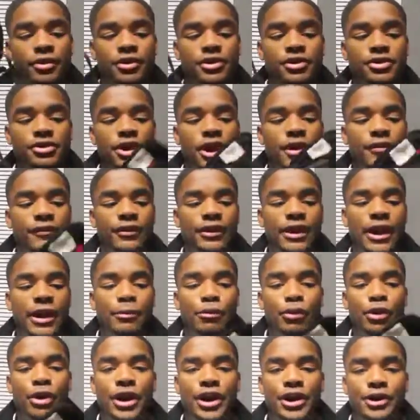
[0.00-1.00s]
These have a lot
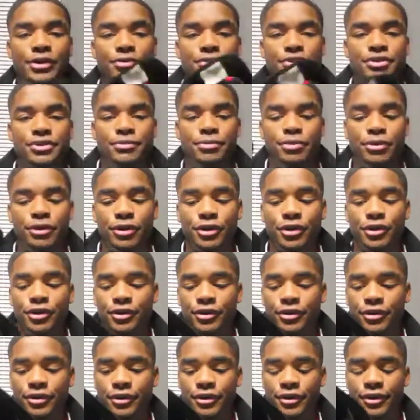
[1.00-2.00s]
more ankle support.
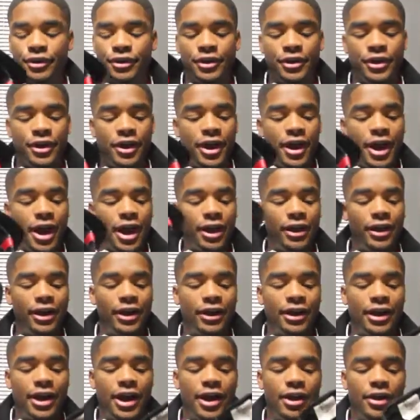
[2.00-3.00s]
I
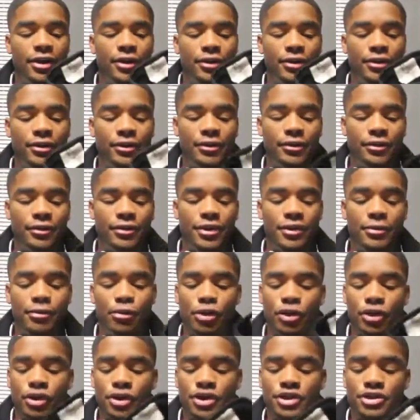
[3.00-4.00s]
like how they're
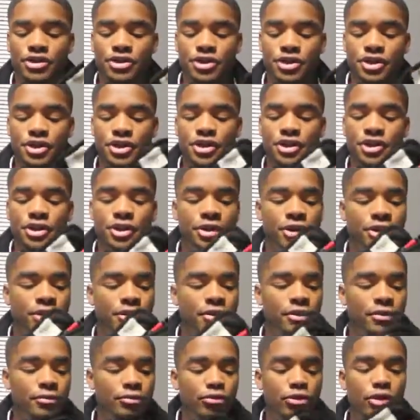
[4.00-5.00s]
more cushiony,
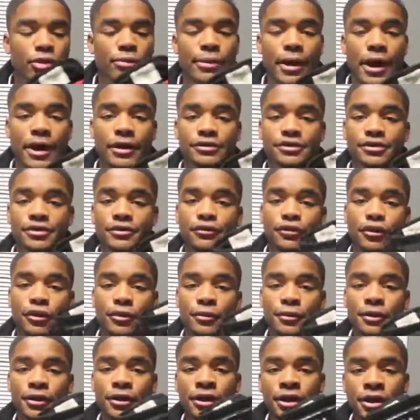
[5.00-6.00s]
more bouncy for
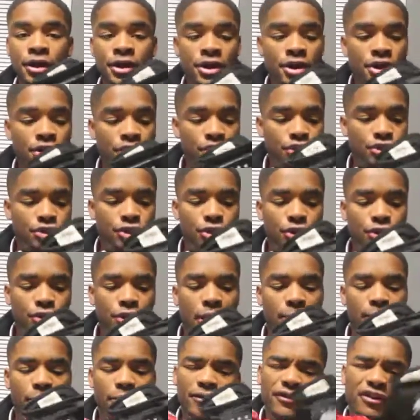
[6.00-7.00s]
me. So
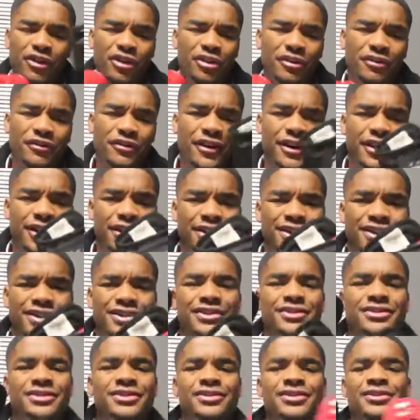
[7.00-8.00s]
I prefer to fight in
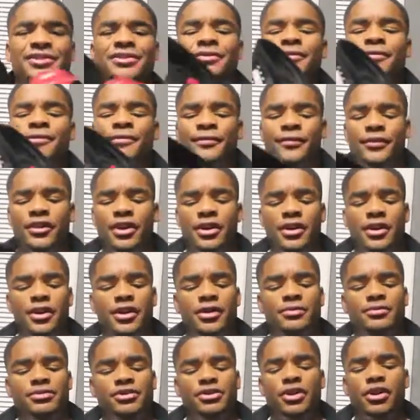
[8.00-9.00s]
these.
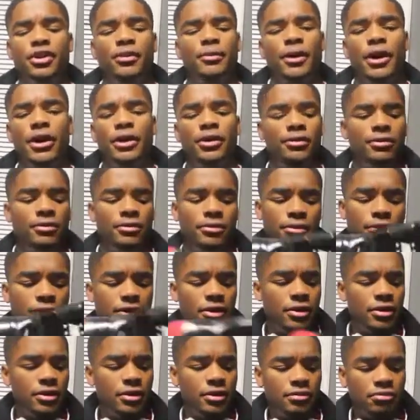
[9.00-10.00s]
Um, it's all about
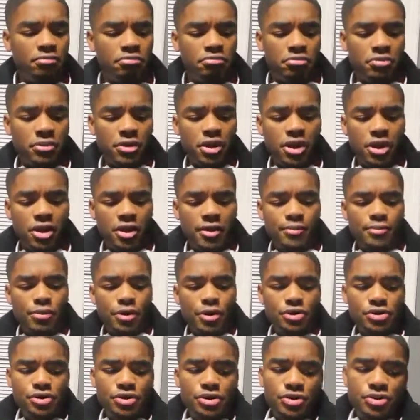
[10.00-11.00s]
uh,
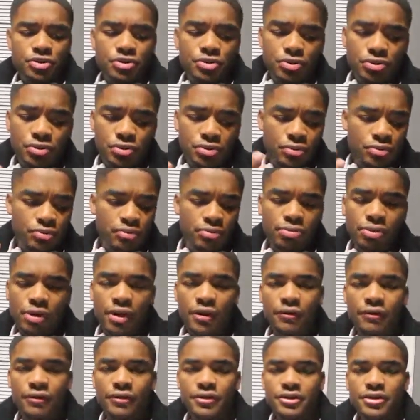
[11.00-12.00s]
personal
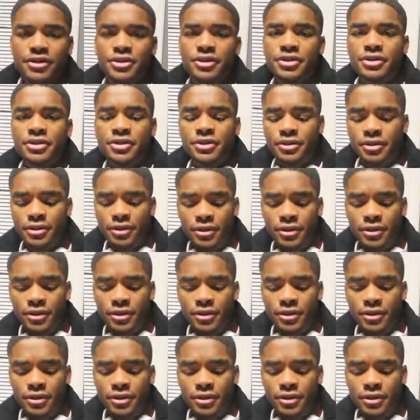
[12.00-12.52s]
preferences.